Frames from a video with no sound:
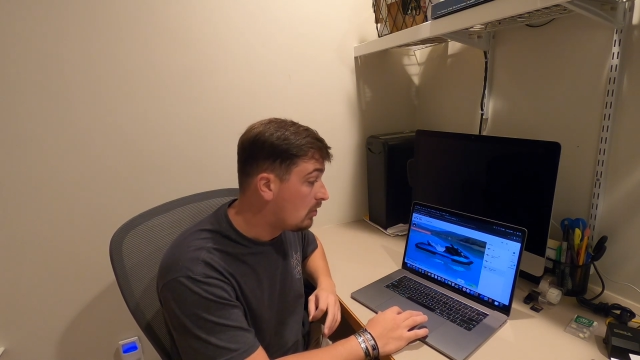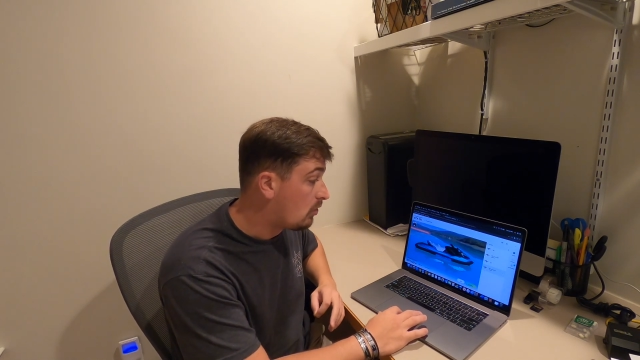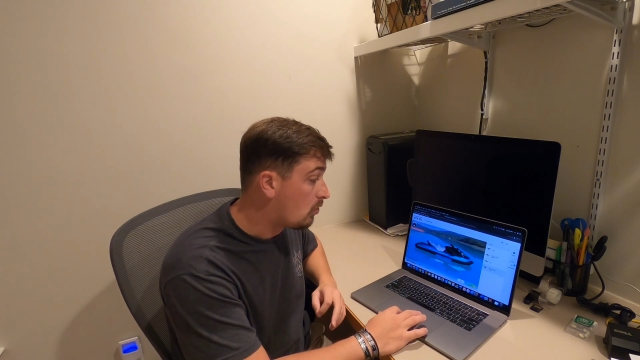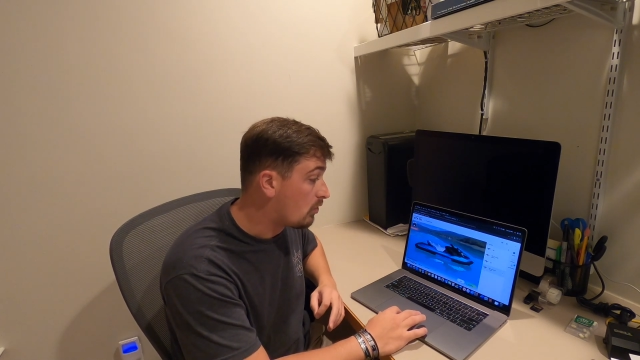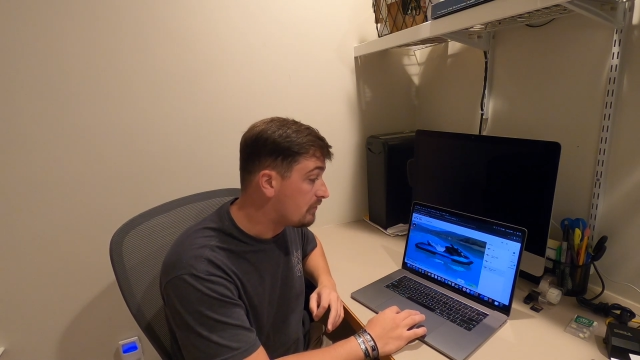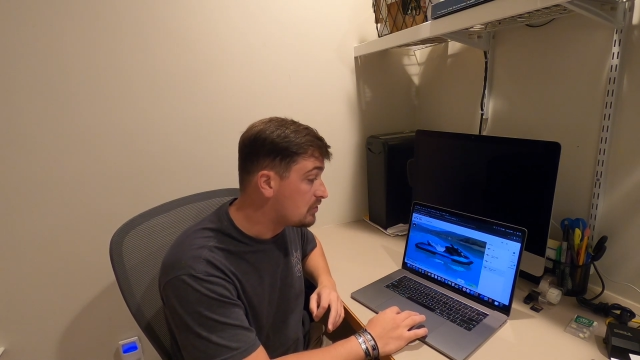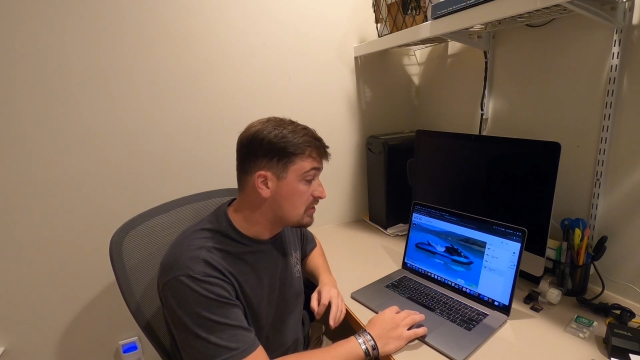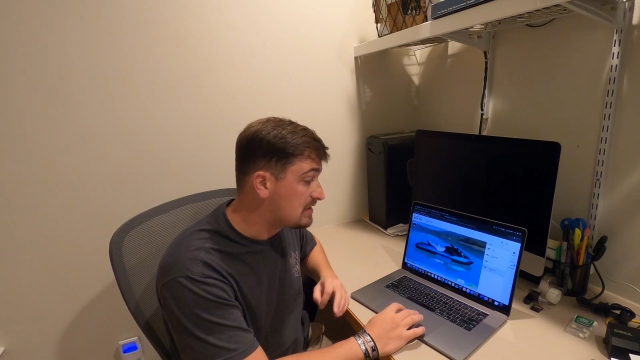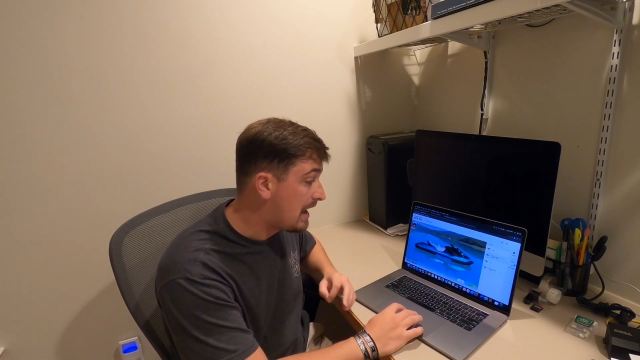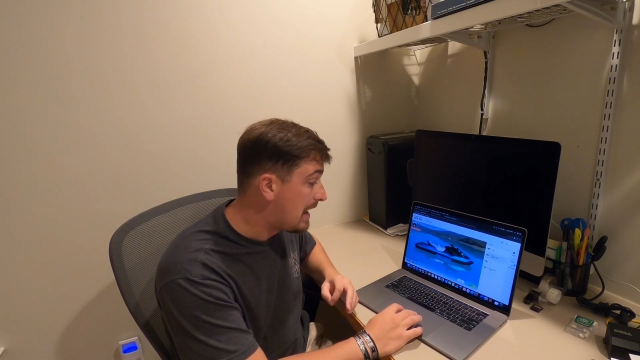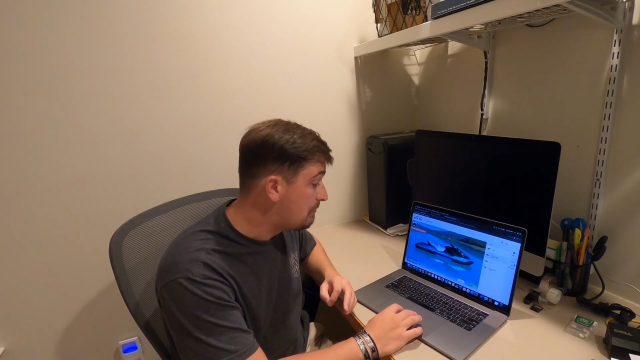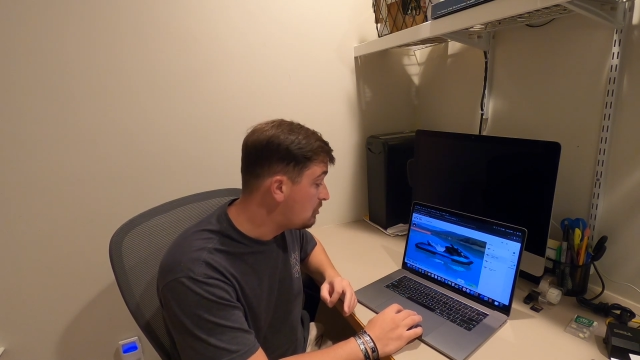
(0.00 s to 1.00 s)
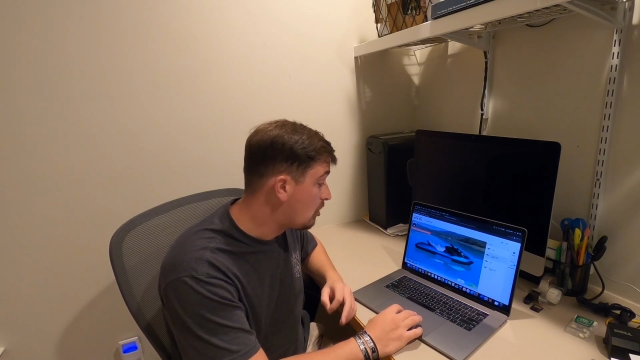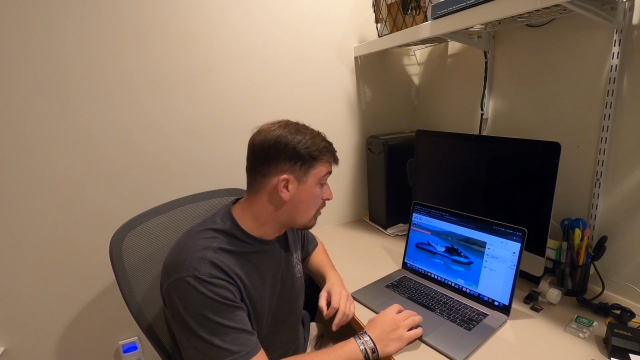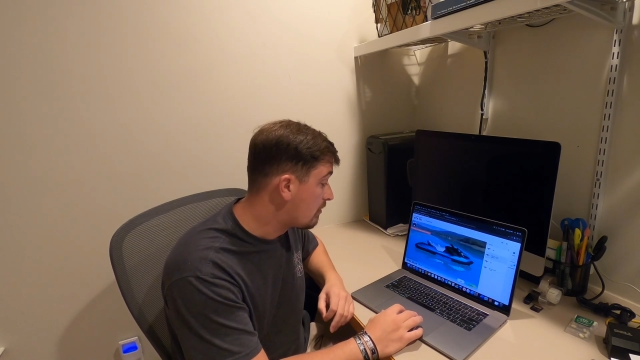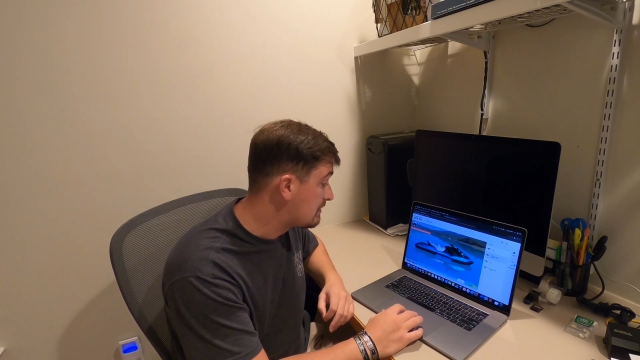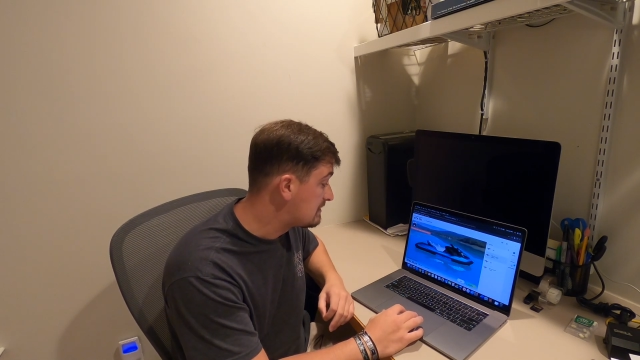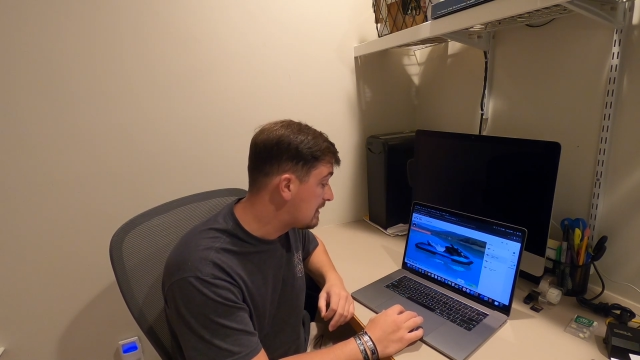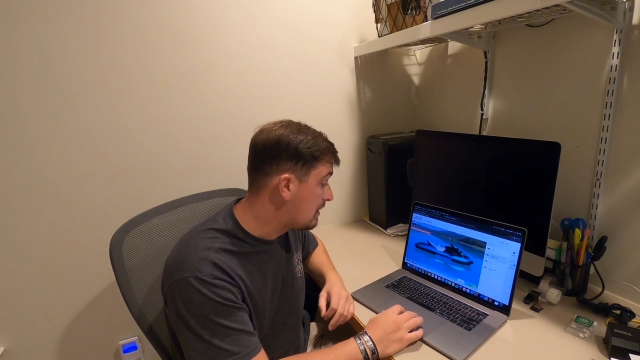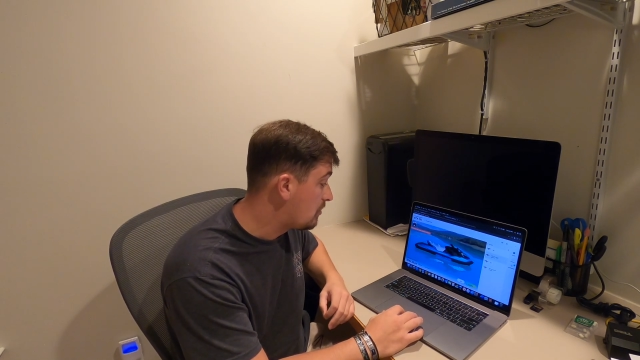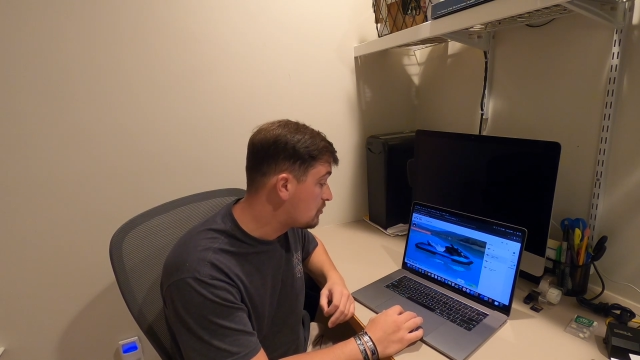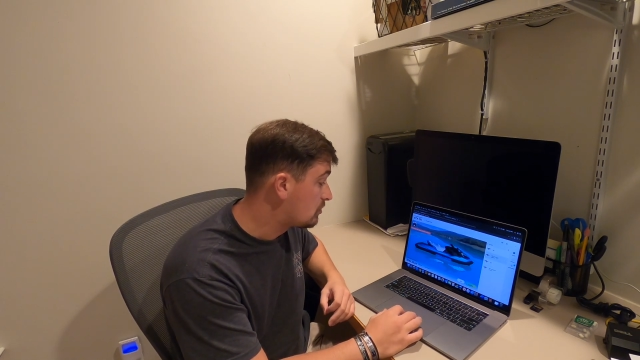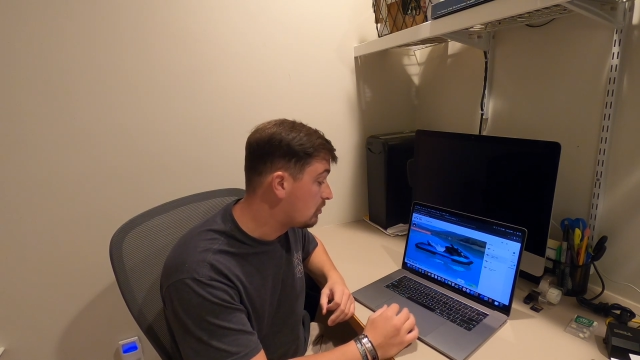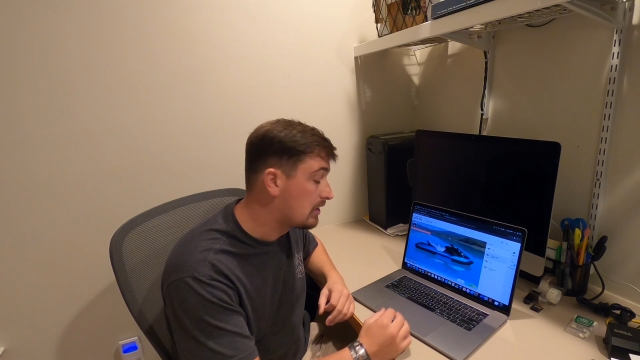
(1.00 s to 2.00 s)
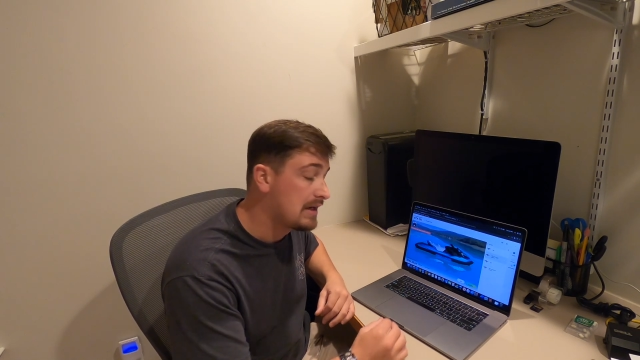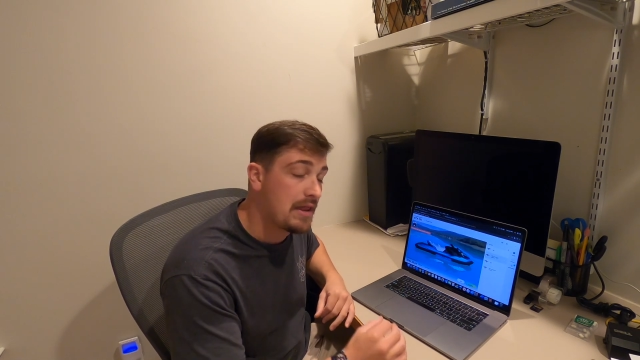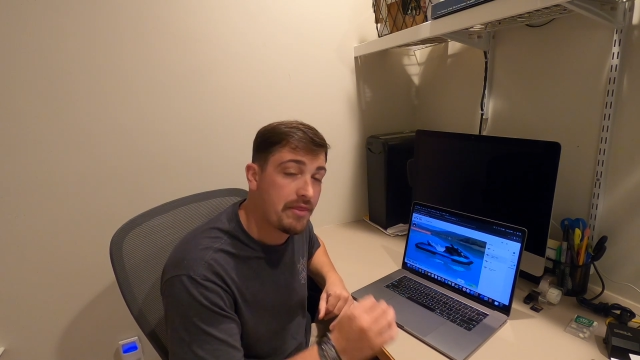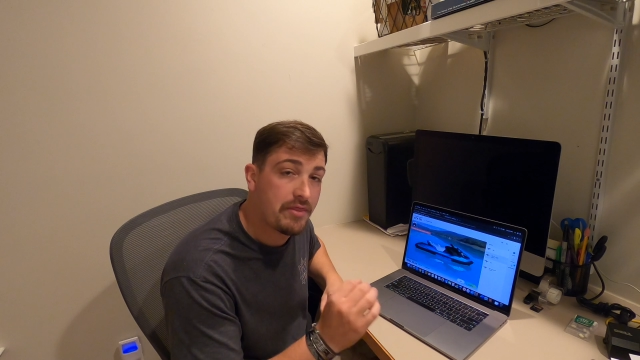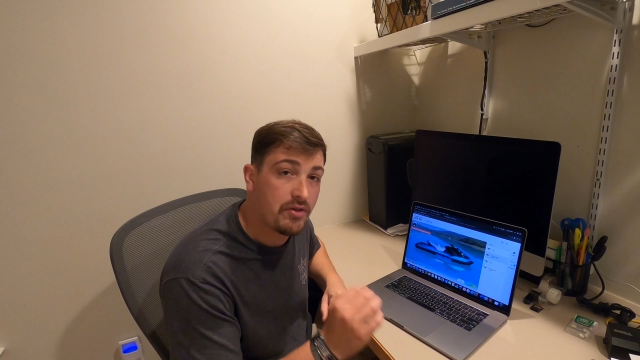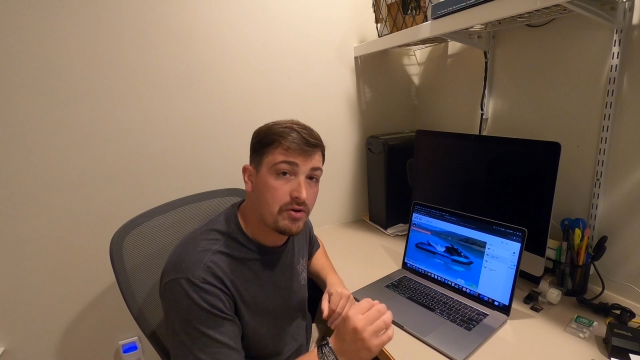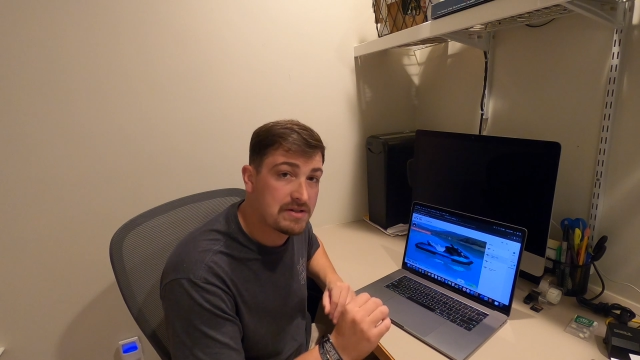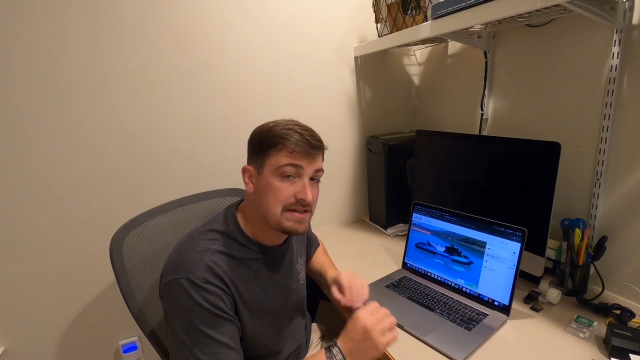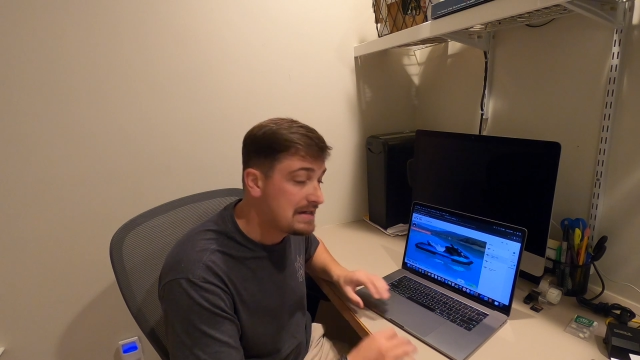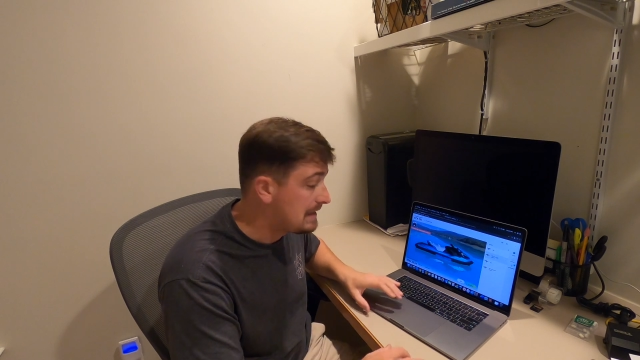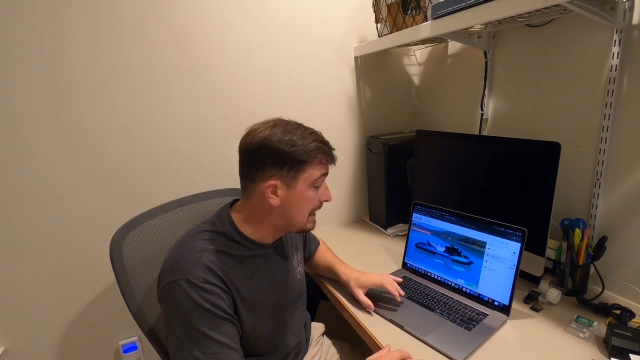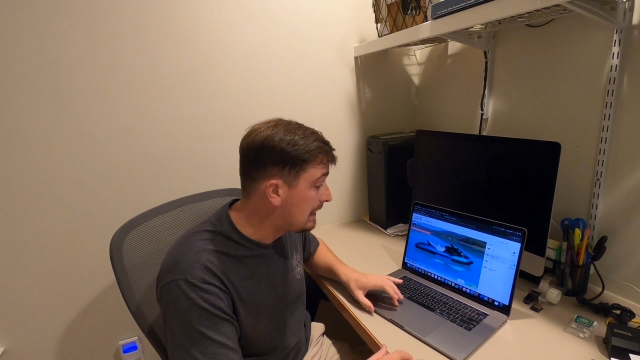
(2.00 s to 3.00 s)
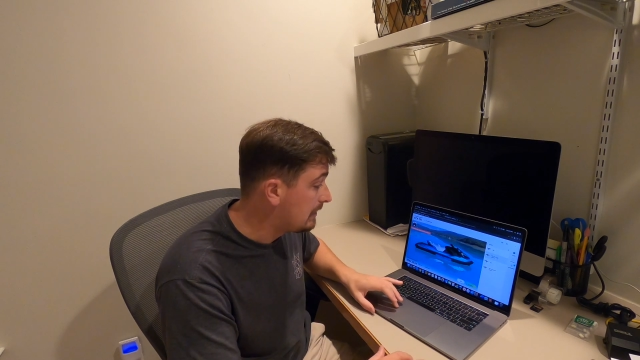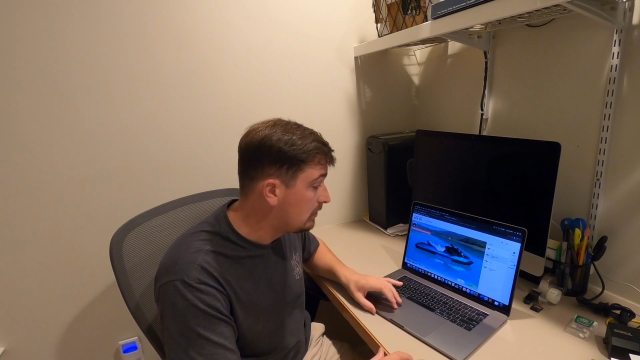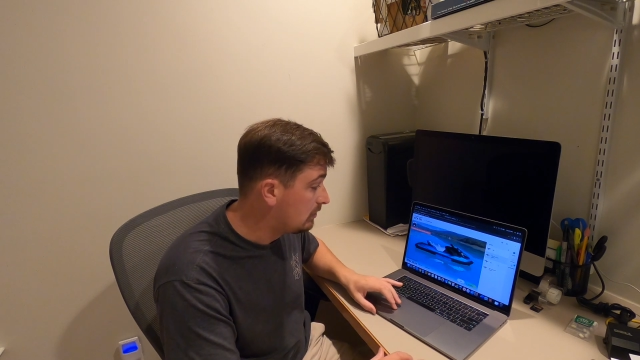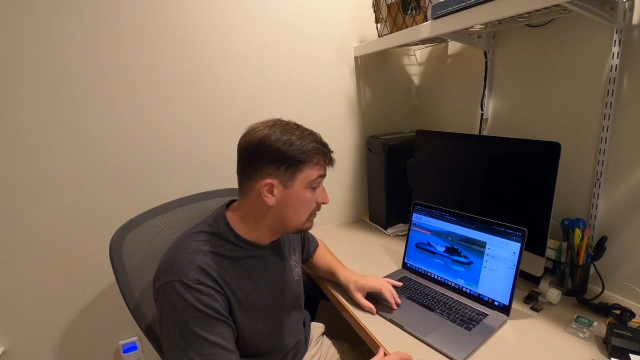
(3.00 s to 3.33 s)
or if just IBR and sound, you're looking at $13,800.